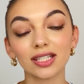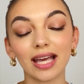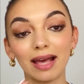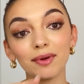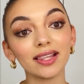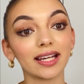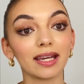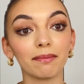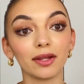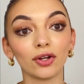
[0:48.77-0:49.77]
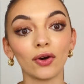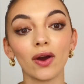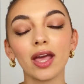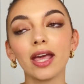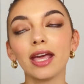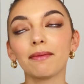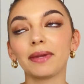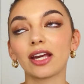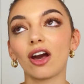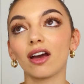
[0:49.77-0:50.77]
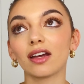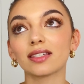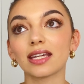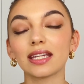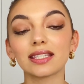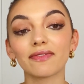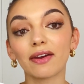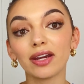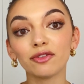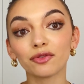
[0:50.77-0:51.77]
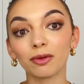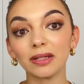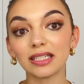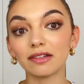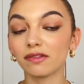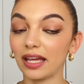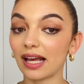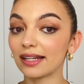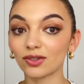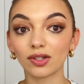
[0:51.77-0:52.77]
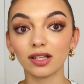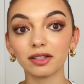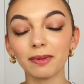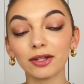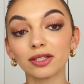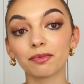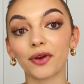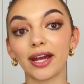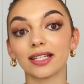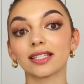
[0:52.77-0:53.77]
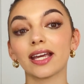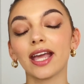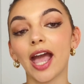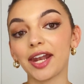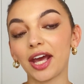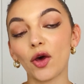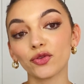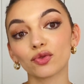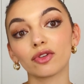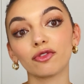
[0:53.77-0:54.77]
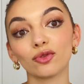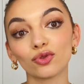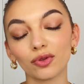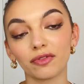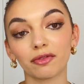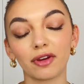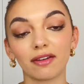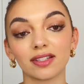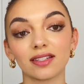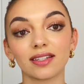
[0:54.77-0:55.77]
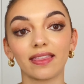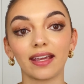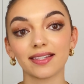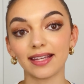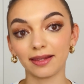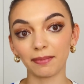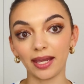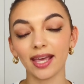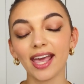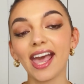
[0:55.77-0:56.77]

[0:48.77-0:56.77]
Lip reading: I will link it below because it's very informative. Like, I talk a lot about the brand and I also review 2 of the fragrances that they sent me.